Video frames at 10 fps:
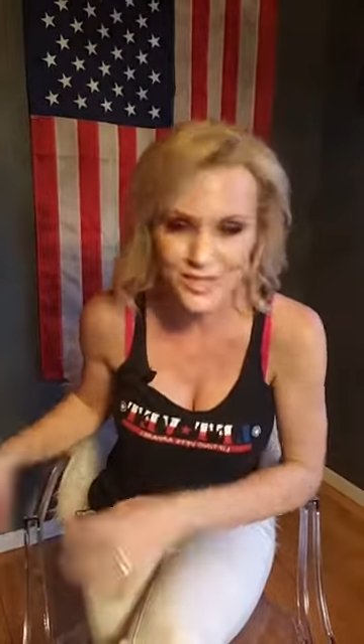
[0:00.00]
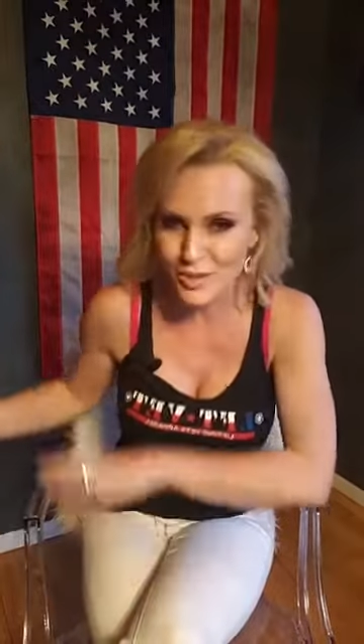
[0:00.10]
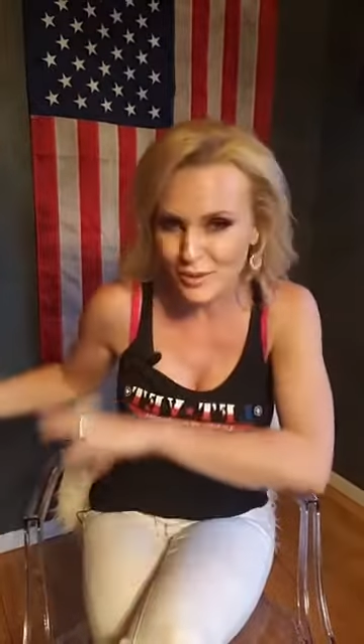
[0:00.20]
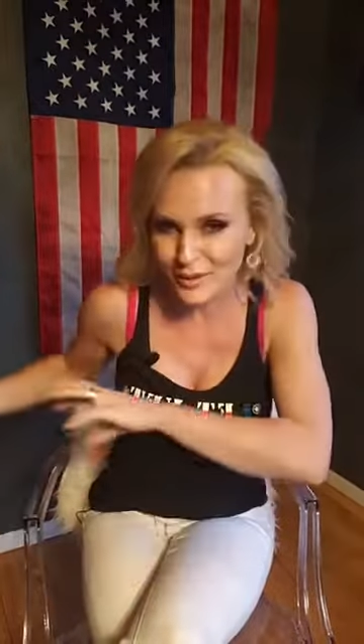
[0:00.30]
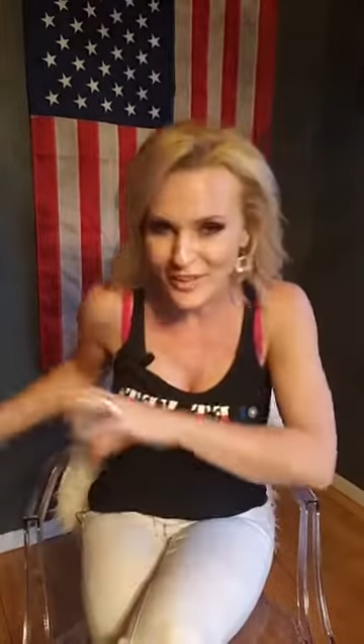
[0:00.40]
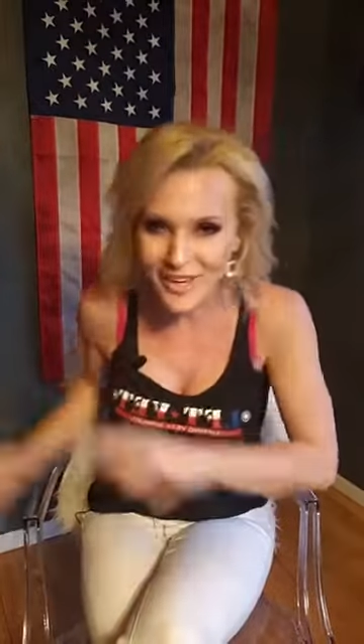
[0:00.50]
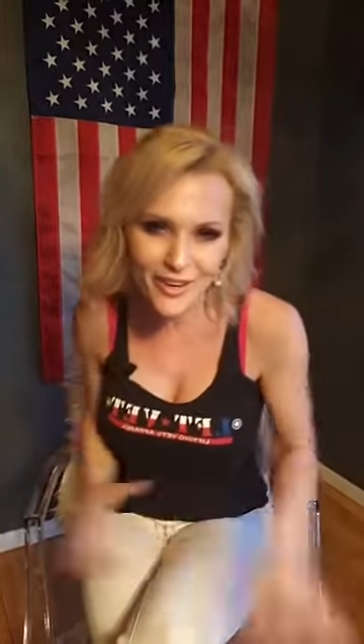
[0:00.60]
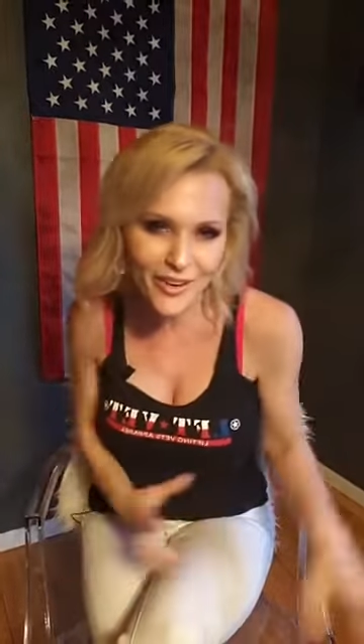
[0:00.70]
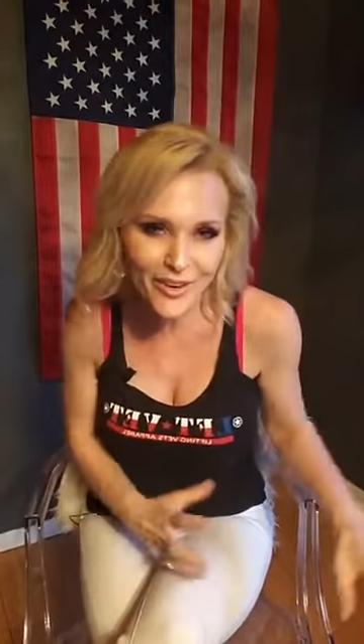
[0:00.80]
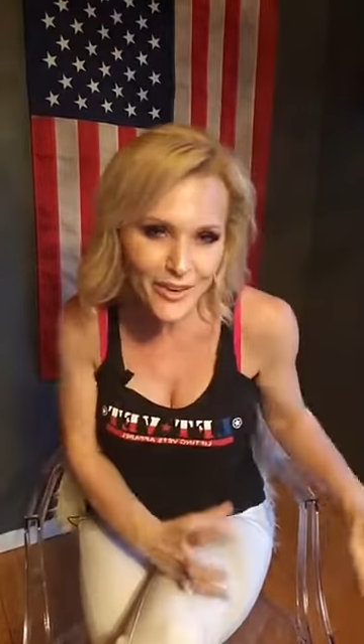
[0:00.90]
so you will
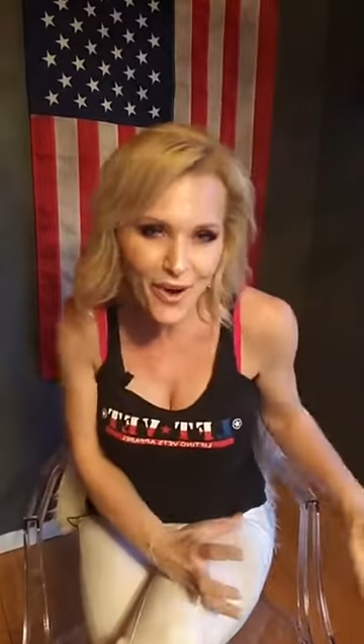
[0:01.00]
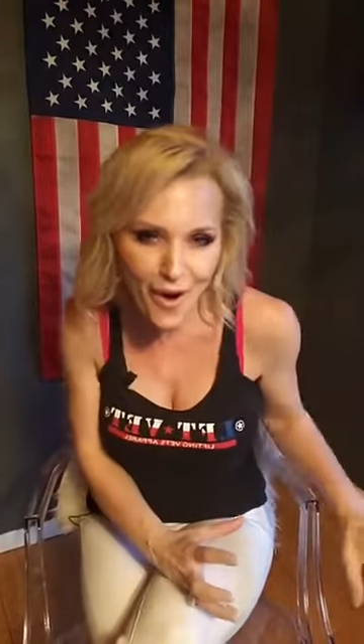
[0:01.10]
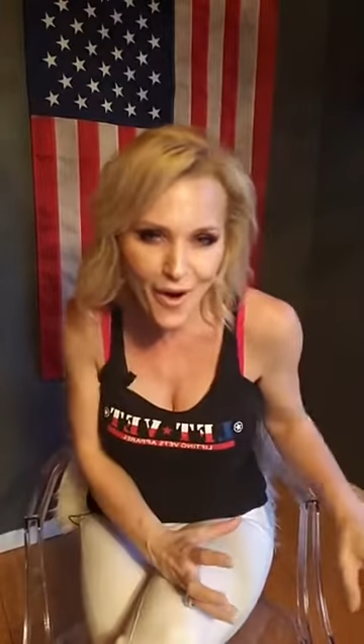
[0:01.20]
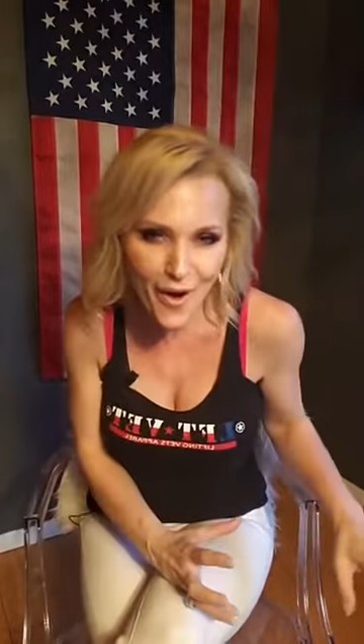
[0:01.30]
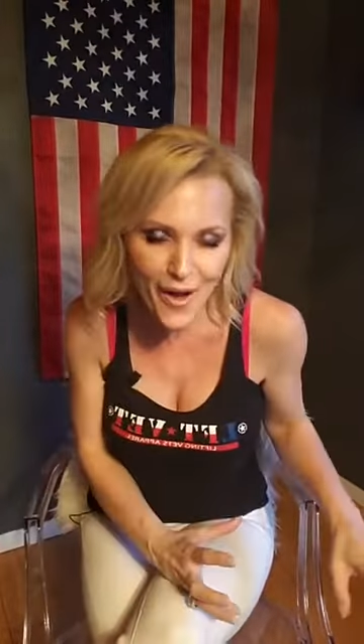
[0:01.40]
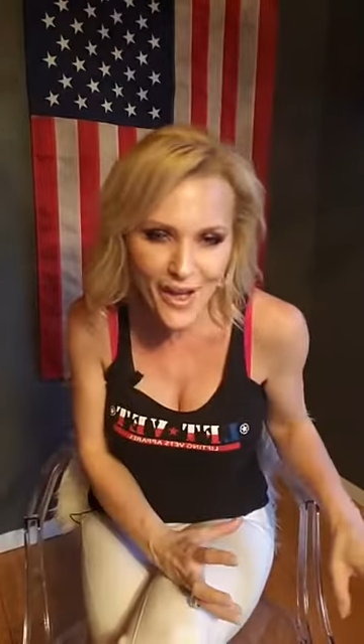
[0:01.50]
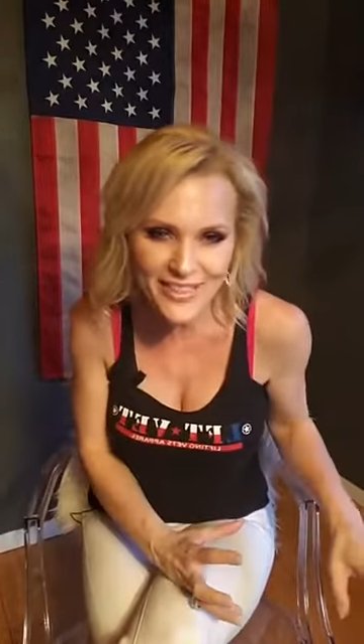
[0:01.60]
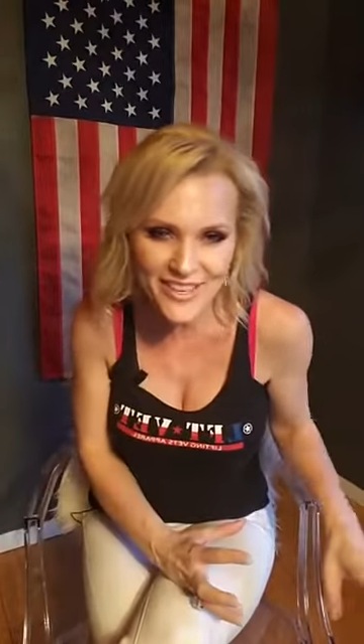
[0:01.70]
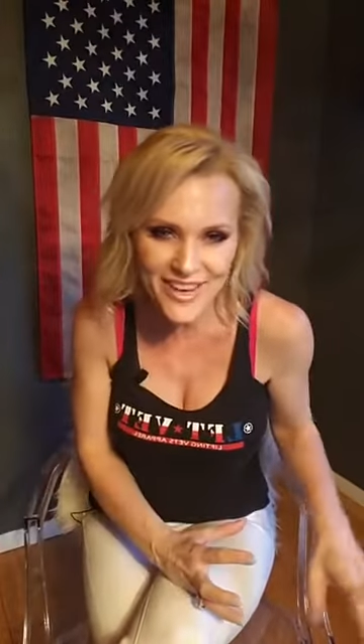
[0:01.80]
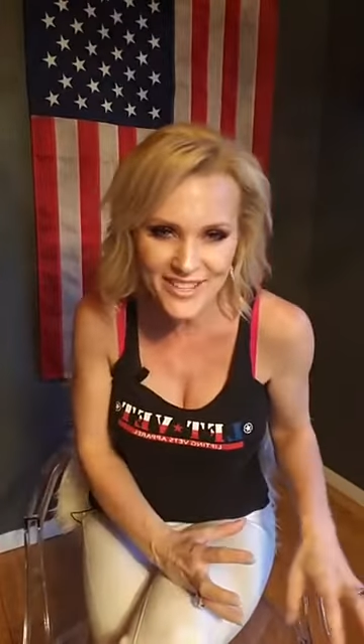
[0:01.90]
hear her
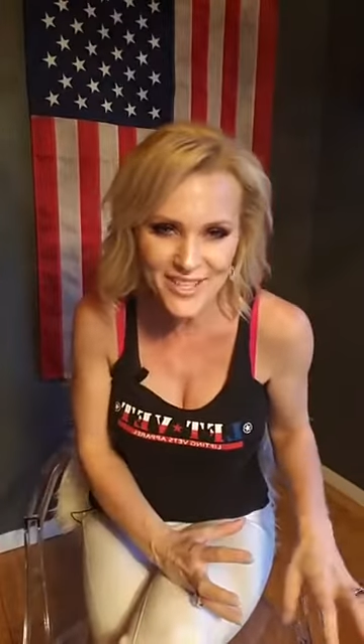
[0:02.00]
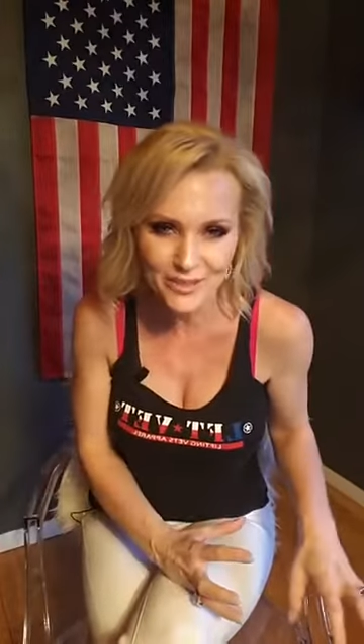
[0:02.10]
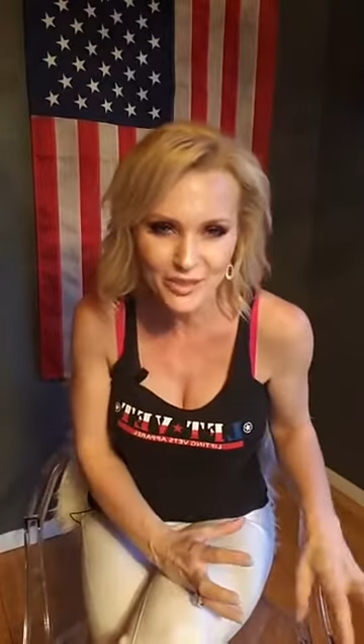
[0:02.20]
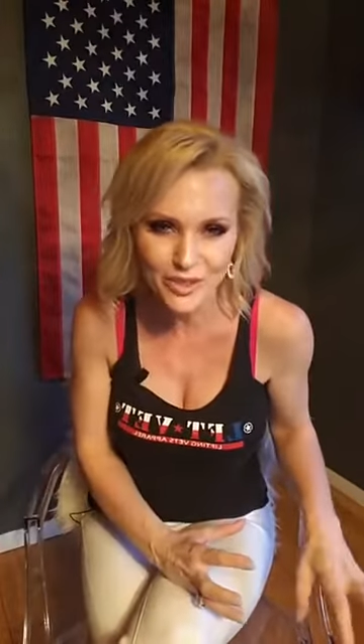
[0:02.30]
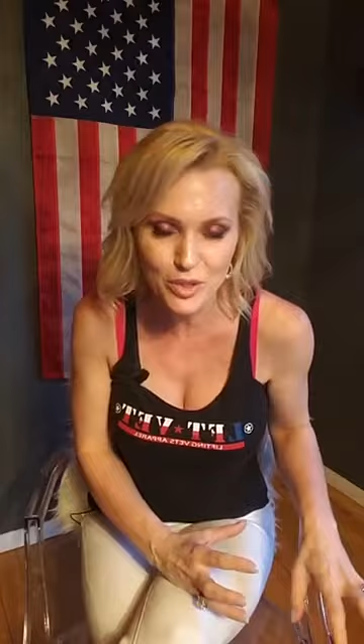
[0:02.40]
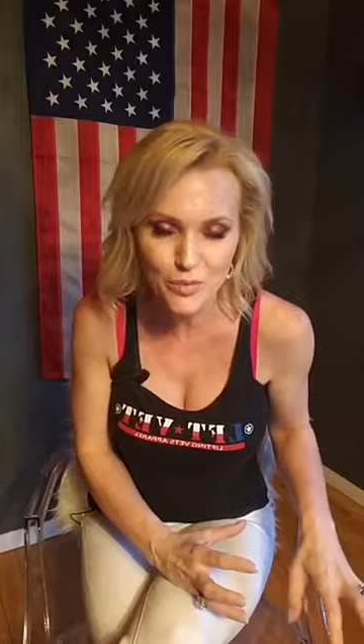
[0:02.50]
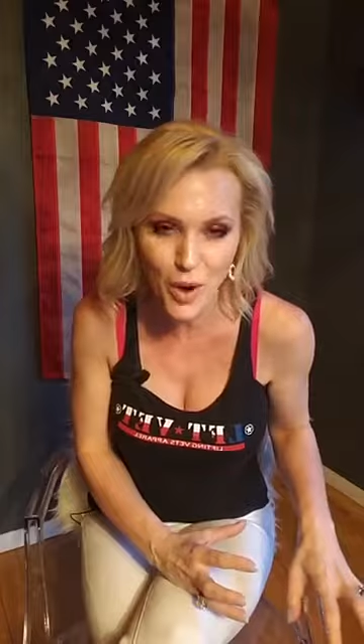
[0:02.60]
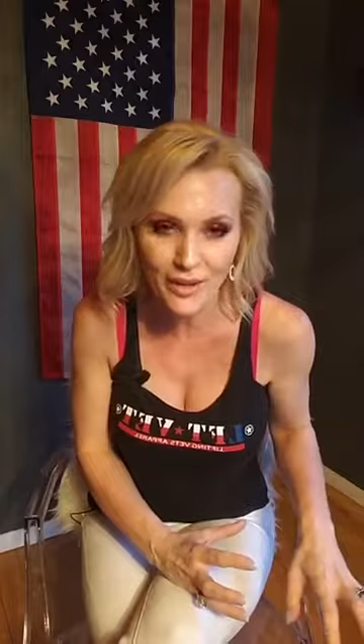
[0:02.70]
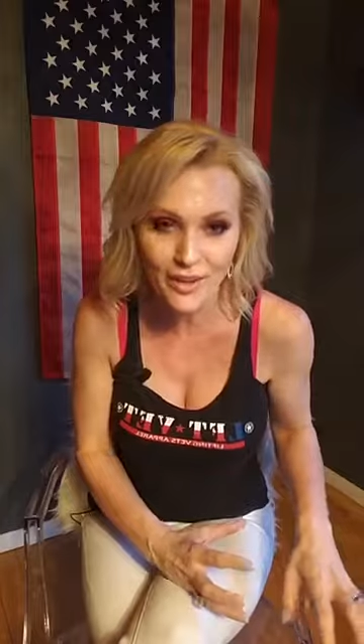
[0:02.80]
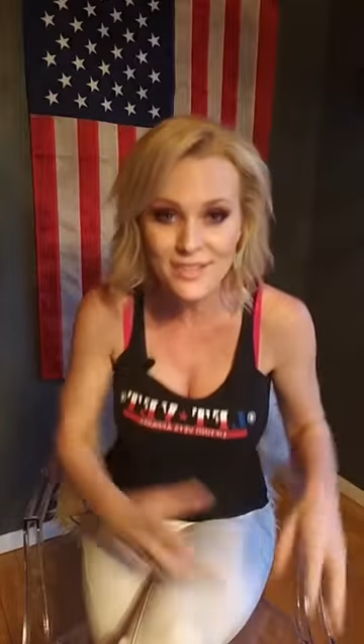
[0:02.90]
on the Next Level You
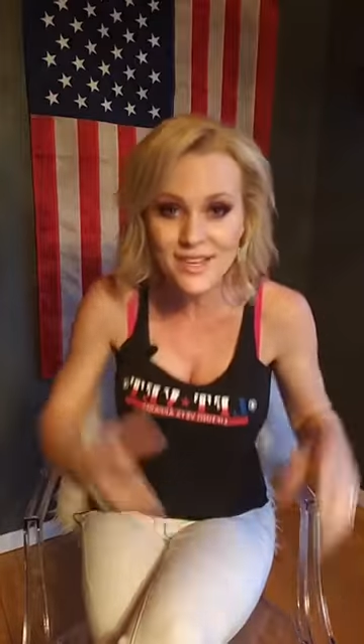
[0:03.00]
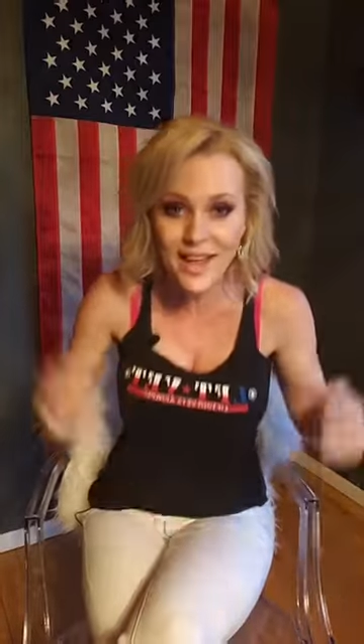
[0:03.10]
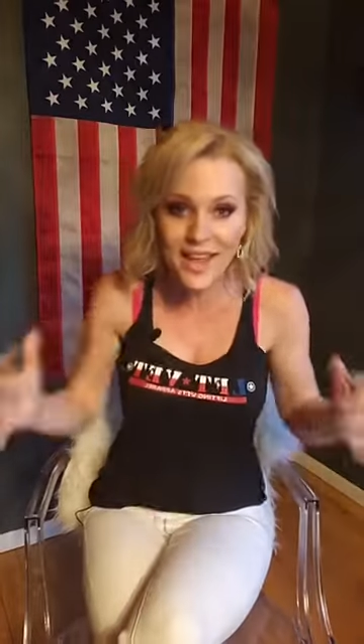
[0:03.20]
podcast.